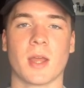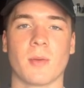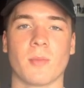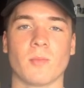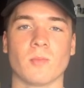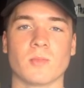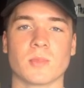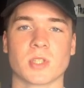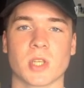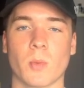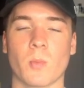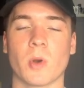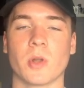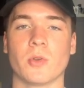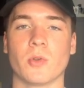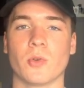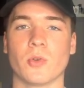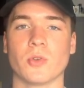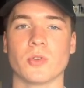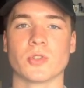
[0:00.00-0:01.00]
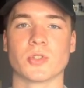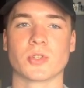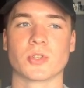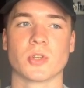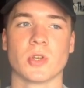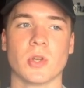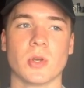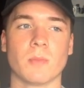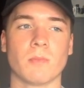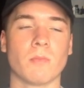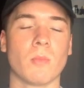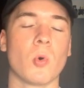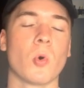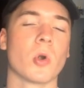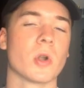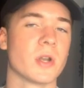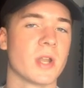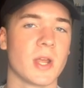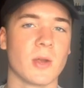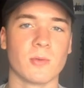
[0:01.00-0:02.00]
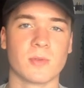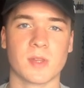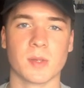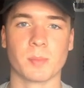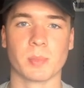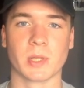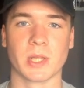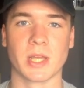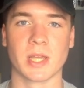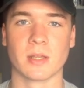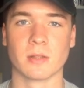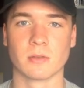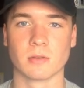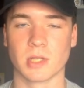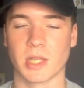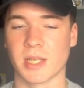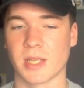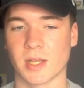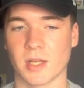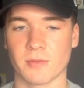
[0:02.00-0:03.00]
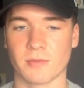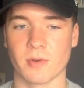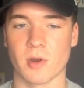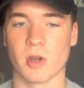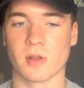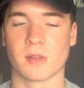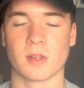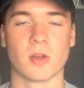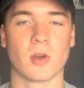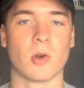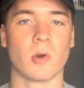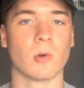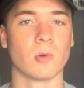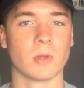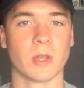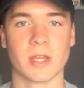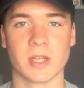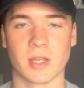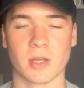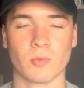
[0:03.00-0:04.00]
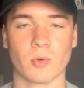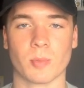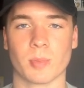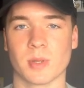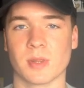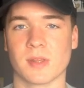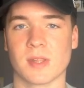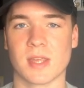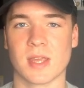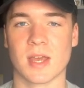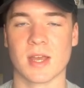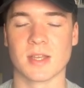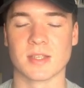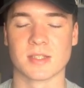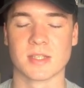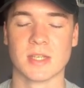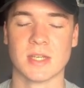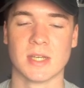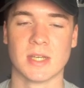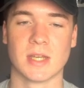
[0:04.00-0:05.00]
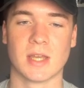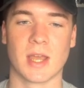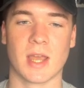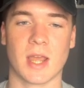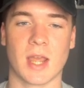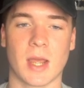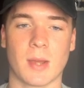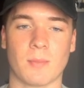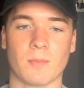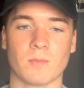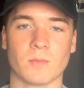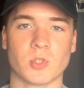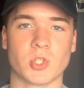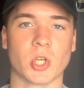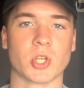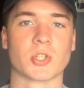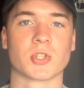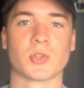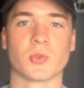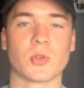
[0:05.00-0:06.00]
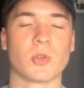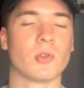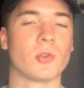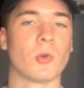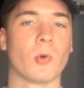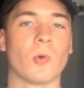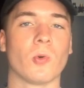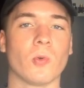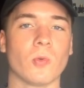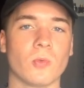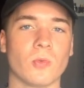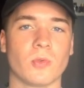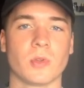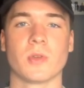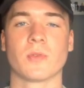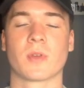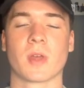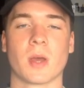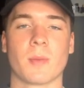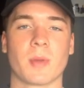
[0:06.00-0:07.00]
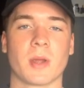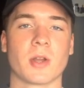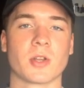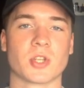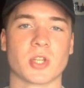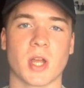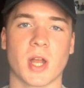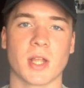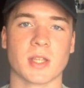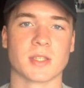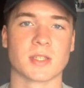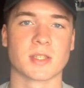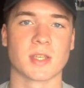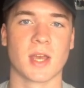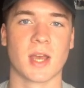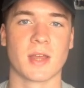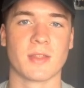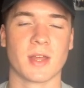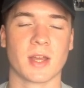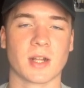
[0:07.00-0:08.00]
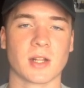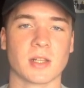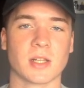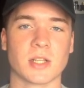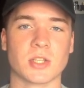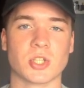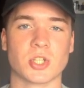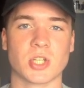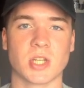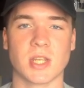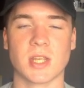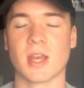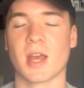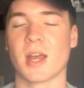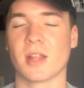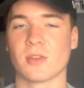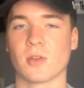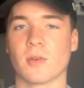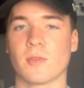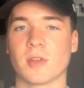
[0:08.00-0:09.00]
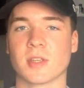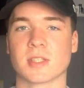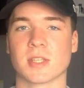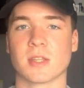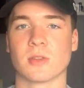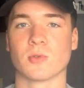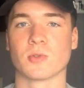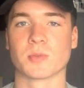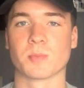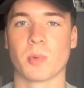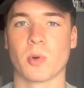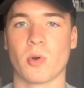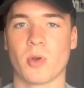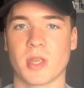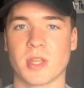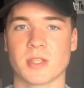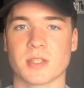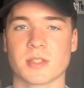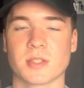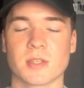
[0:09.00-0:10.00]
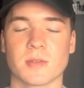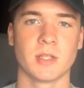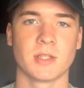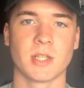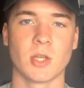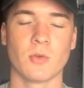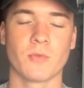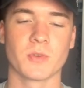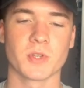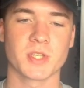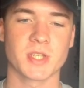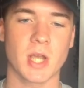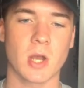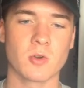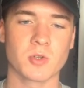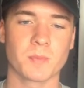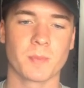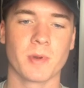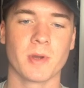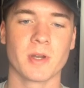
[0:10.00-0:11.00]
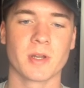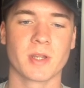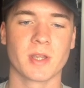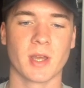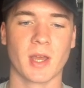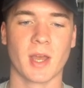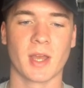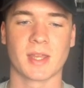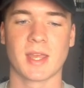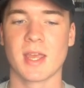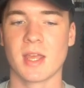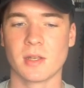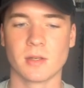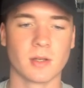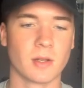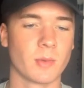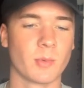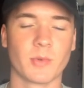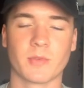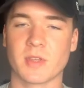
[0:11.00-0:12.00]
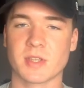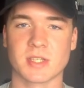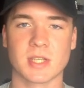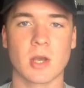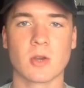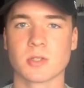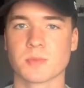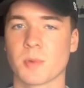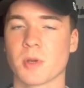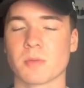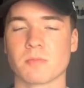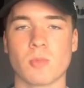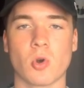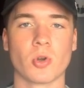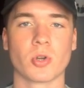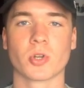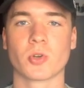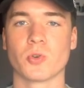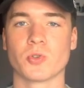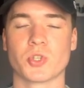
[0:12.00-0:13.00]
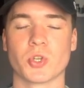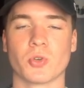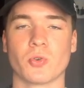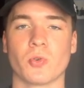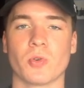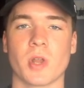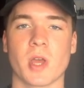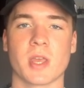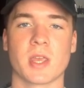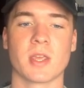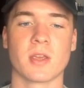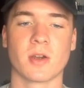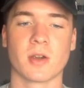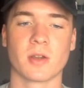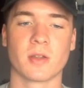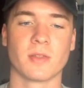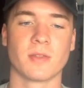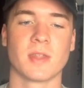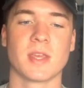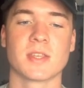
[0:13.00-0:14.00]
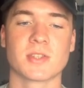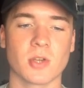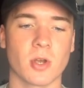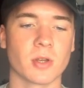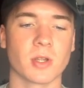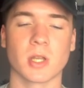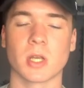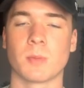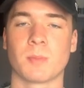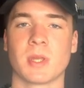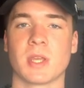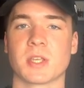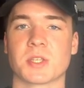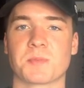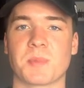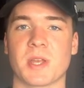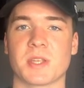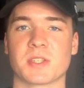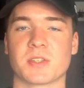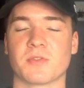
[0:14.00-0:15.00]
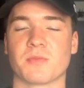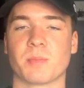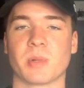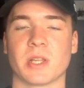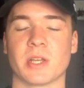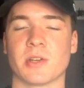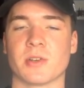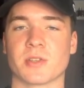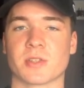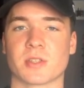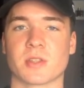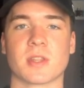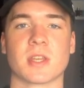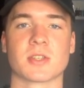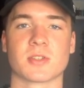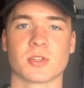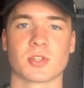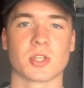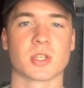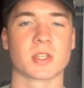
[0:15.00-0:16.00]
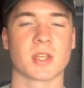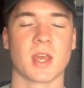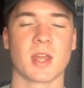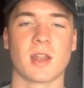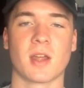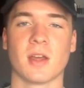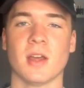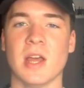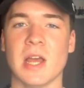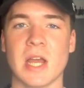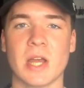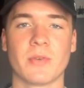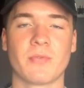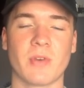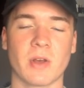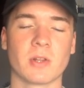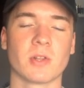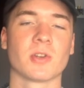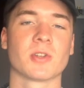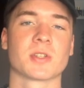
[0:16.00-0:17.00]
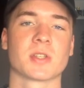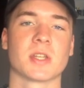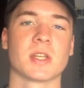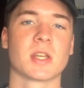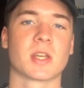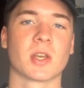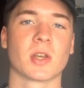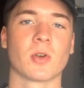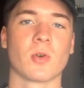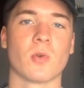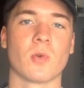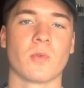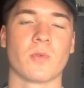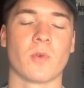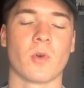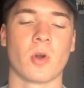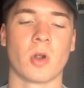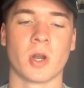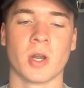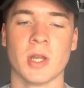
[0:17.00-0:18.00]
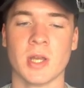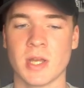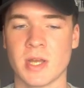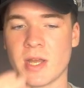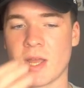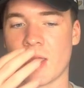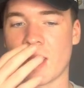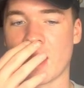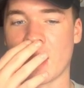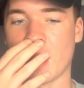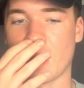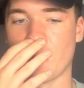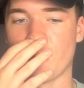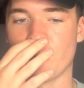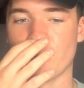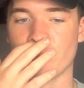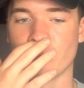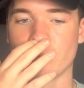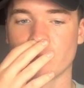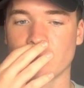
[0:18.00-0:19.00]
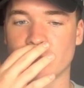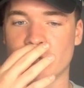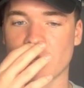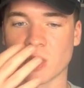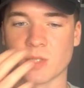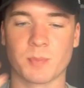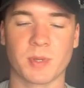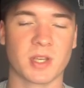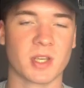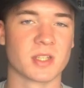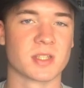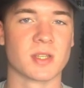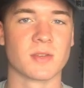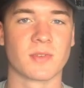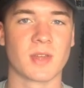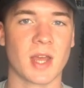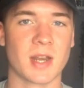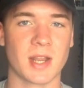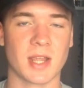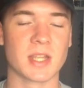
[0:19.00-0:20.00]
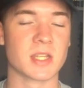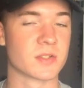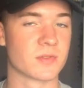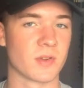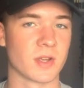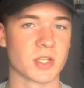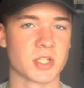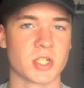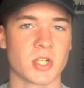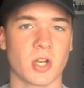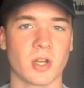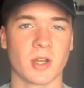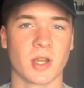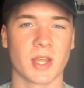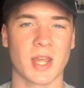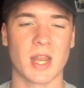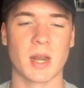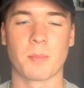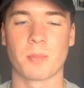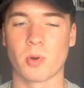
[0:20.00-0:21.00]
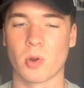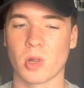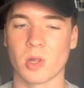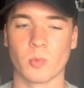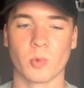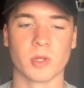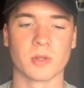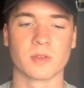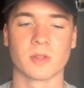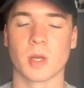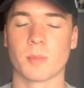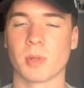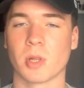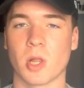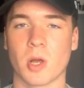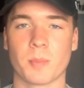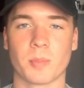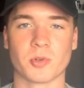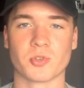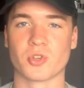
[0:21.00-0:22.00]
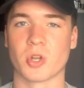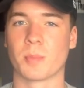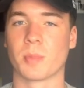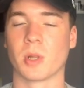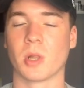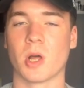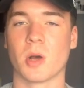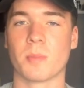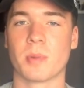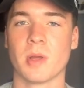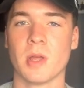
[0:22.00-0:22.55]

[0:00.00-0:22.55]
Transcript: someone who's more nailed to play, like a Vardiol, like a Ruben Diaz. Just so you know you've got a better chance at that clean sheet and obviously those points. Now for Salzburg, again, we've got Salzburg, Monaco, Girona here. These aren't going to be expensive players. These are just kind of fillers that you can go for just because they've got a nice fixture. Again, I probably wouldn't double up or triple up